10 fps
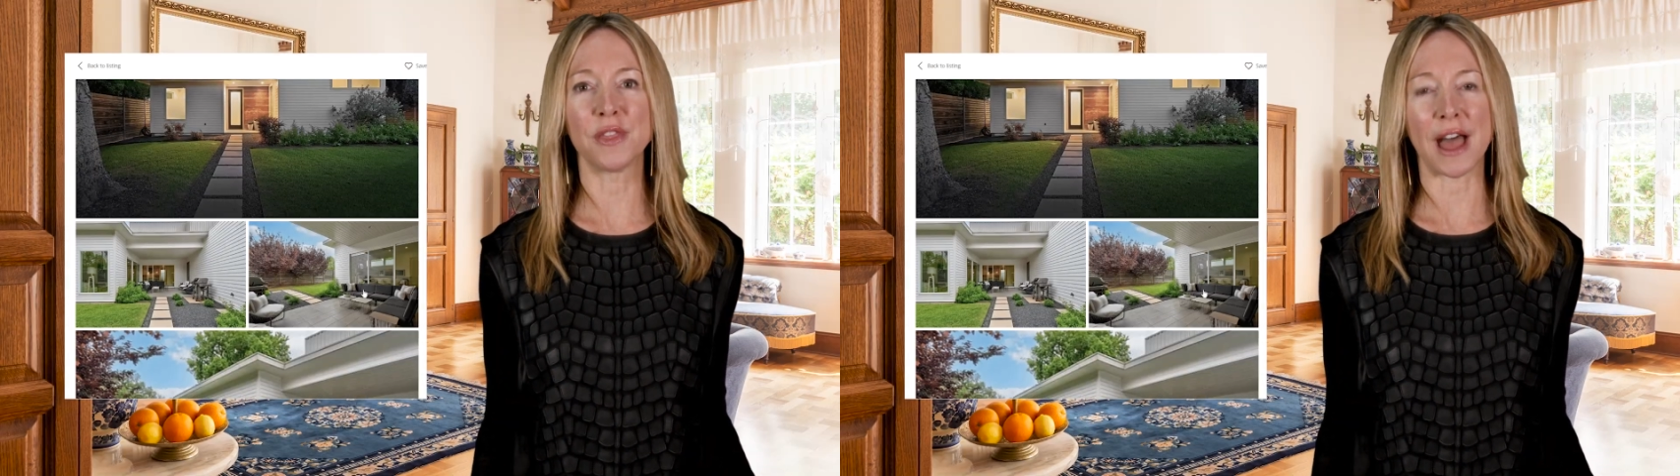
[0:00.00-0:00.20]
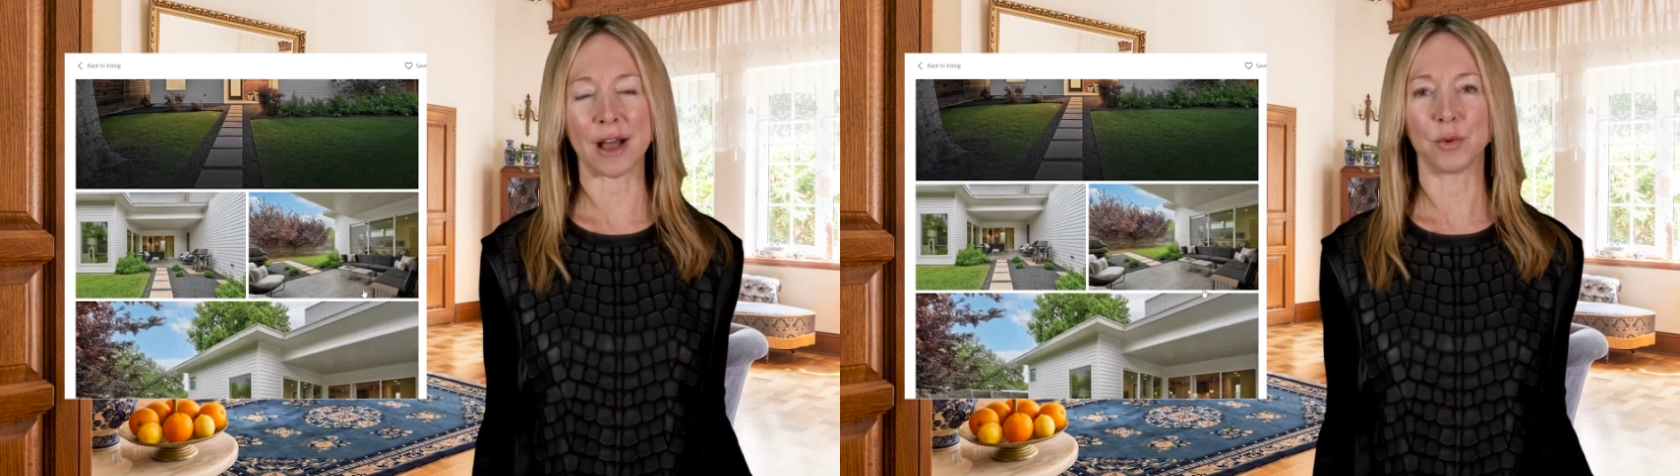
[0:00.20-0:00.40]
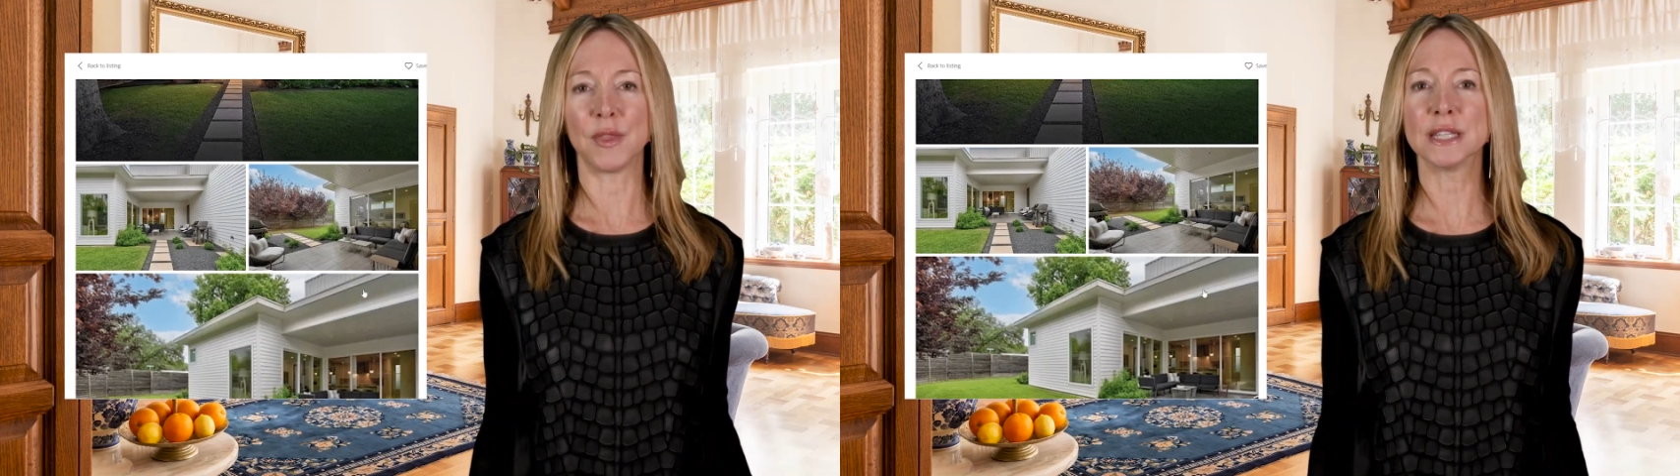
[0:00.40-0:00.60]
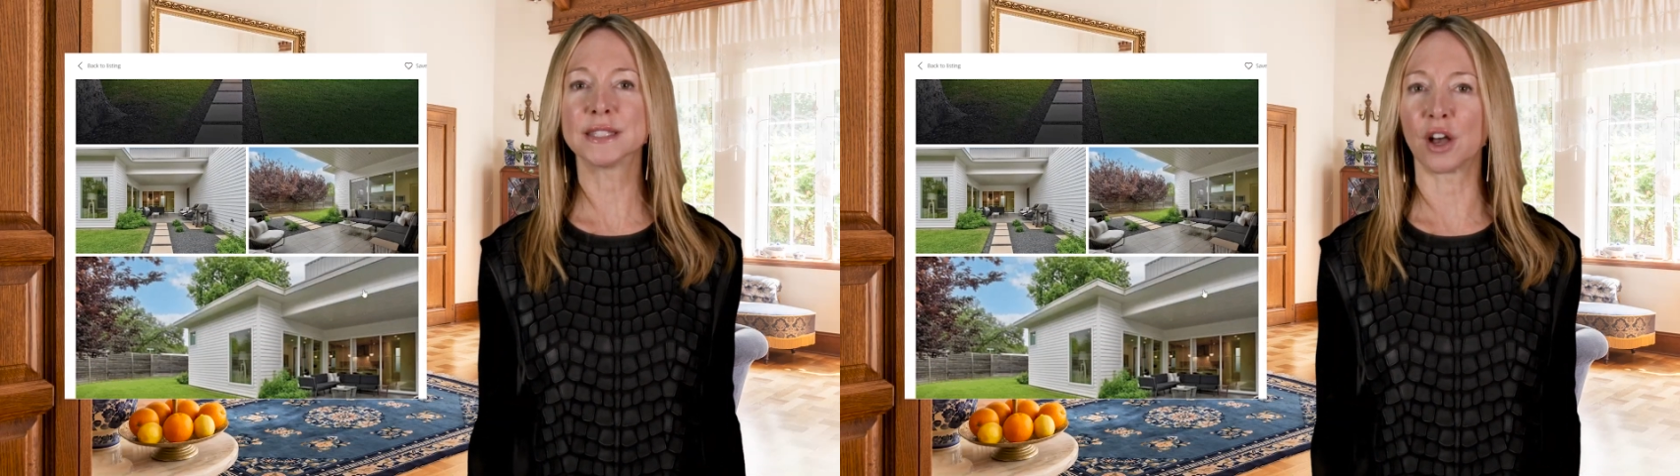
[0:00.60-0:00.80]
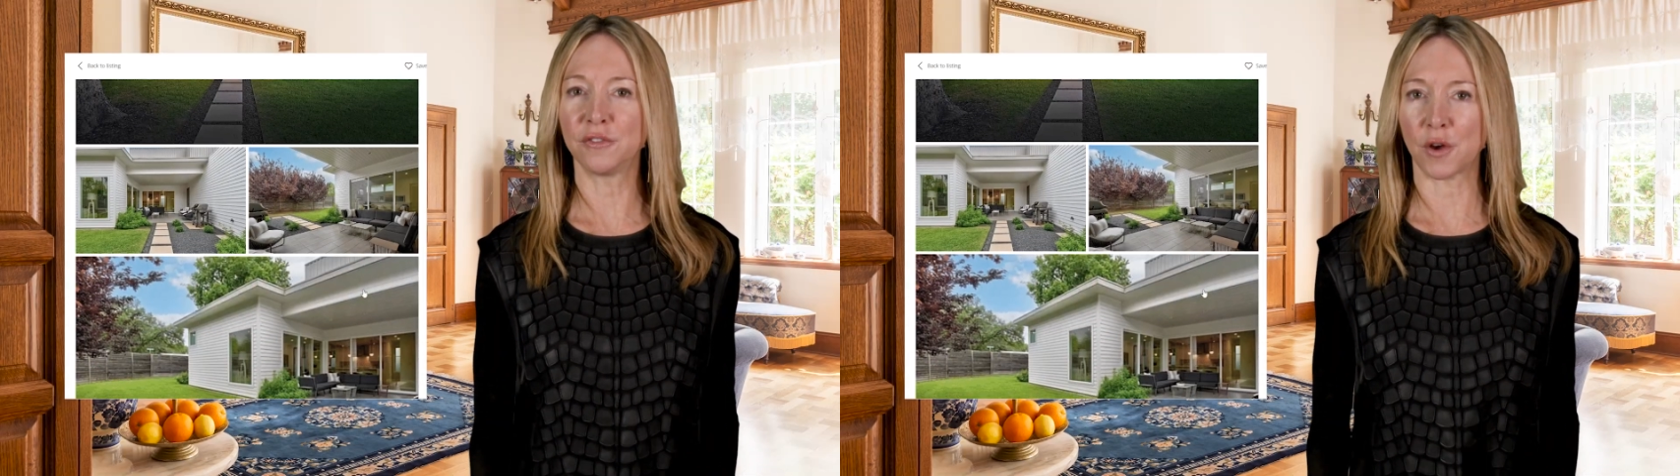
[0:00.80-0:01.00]
that when they
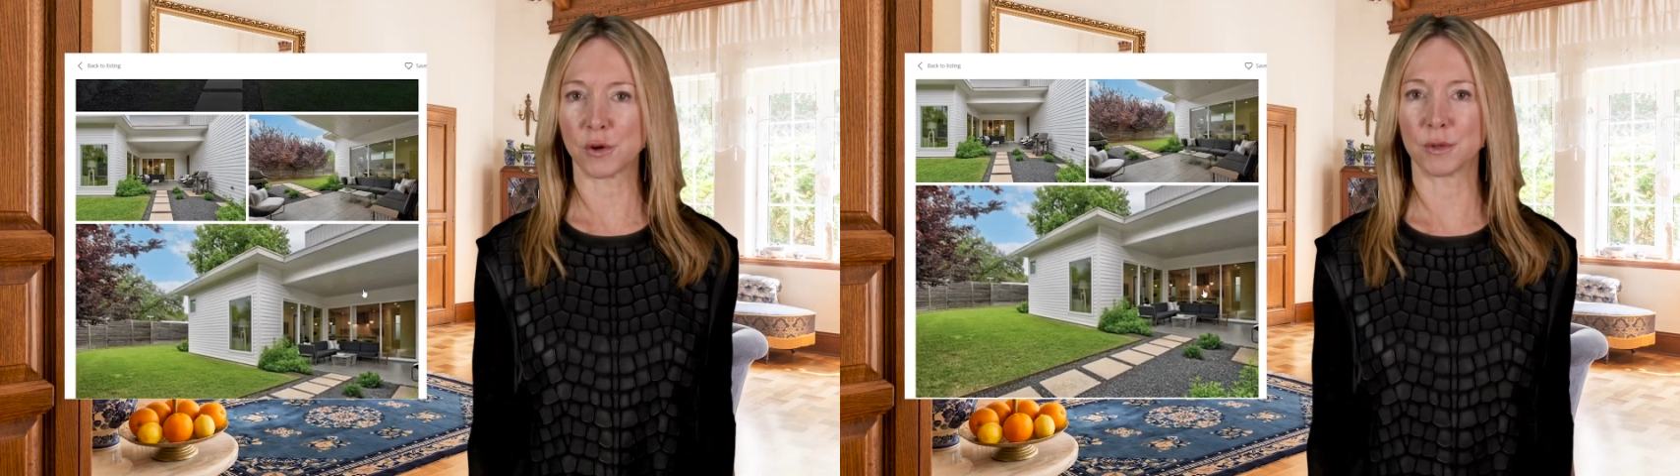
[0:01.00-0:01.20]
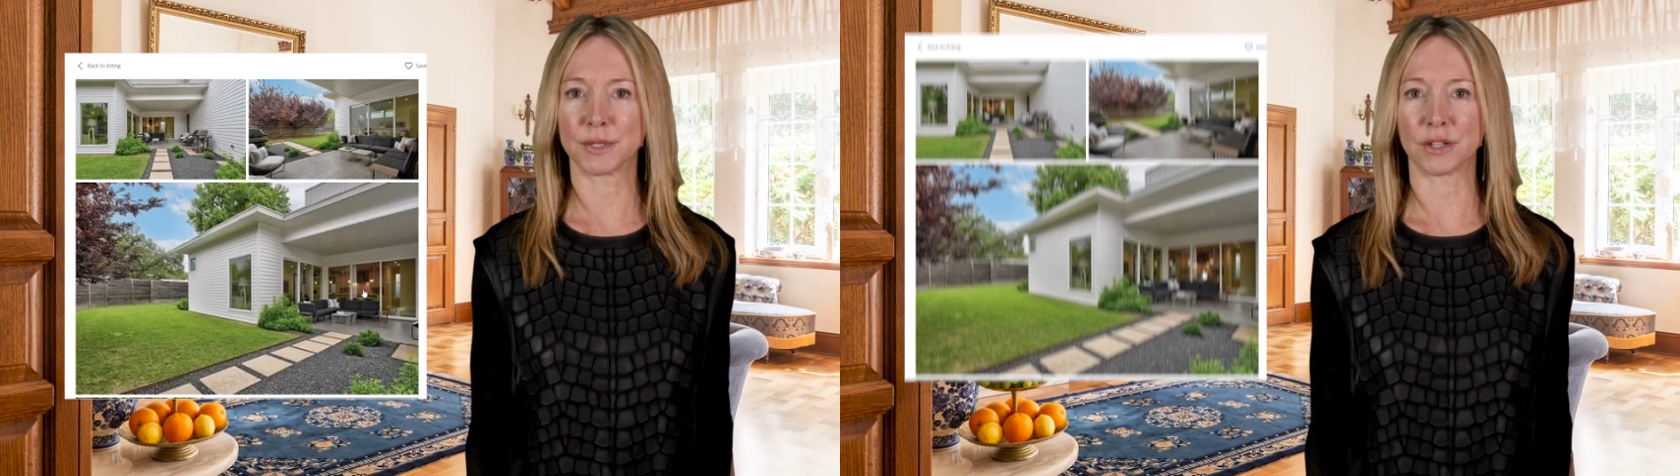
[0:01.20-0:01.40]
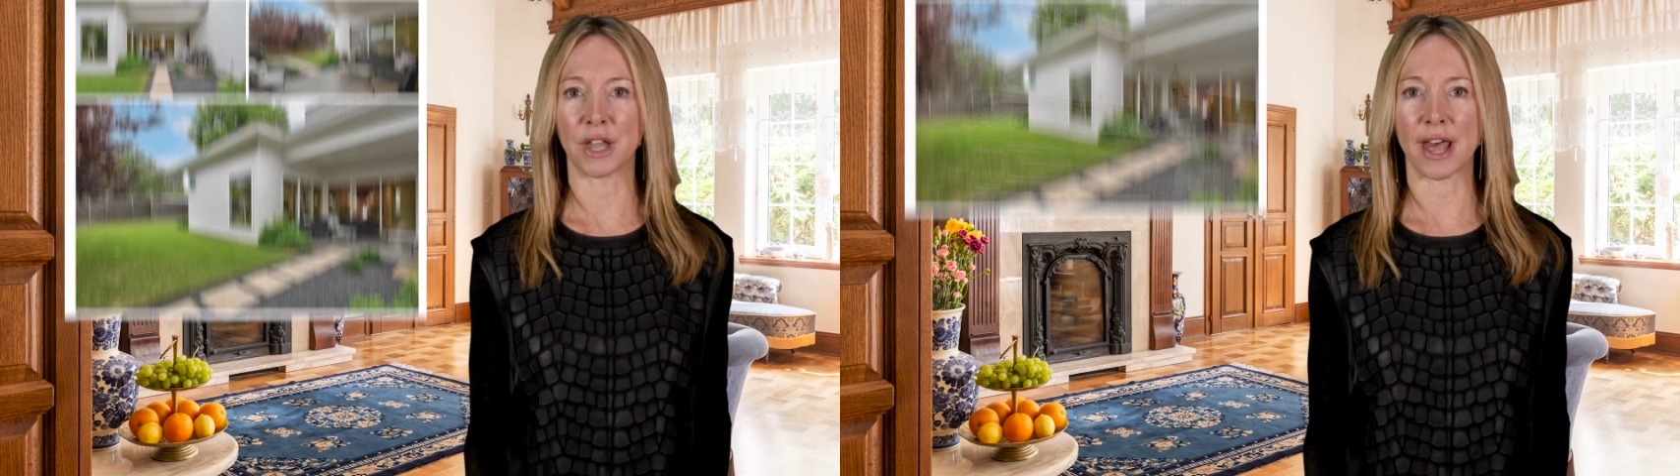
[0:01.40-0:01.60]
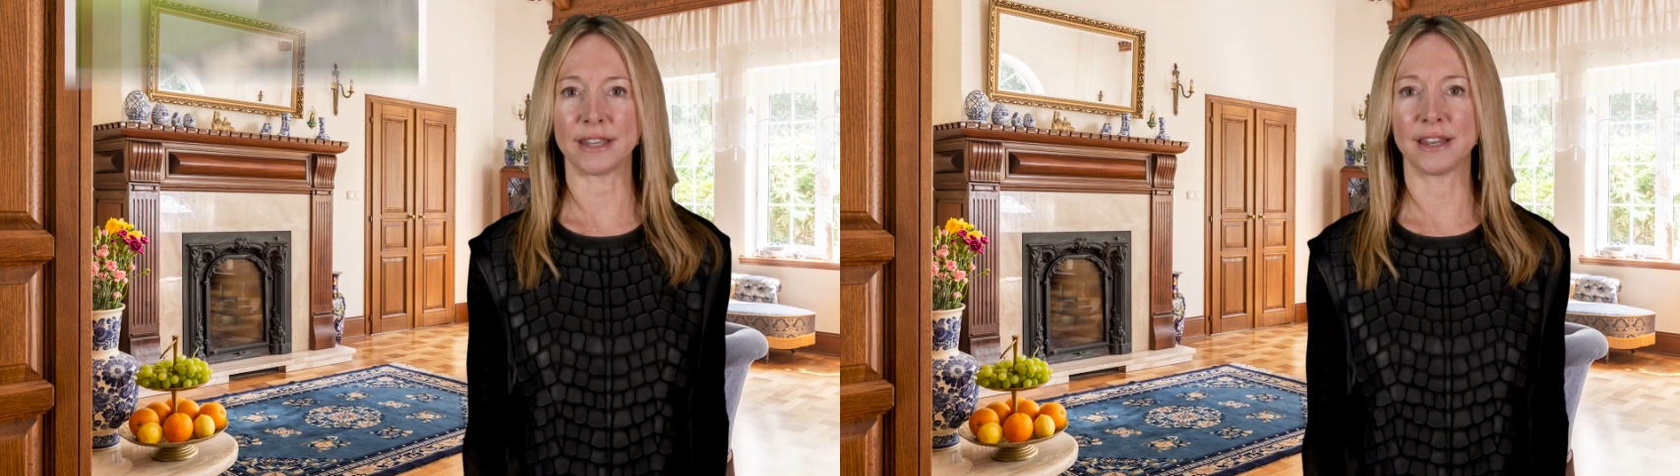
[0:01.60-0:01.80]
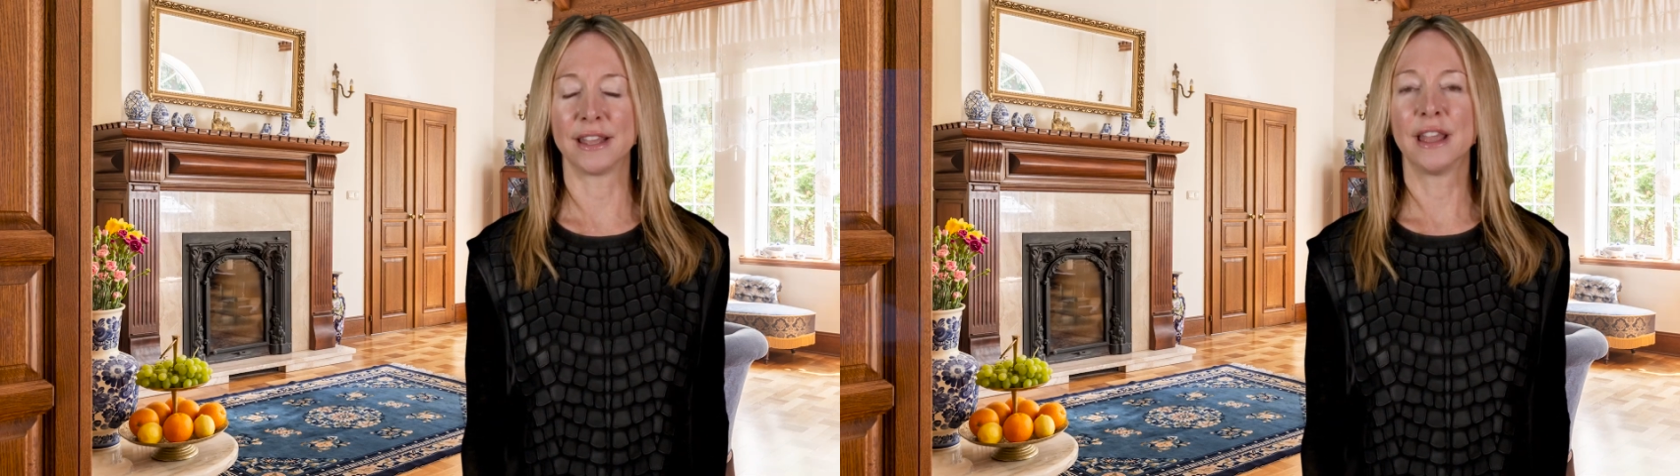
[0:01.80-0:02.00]
saw photos online.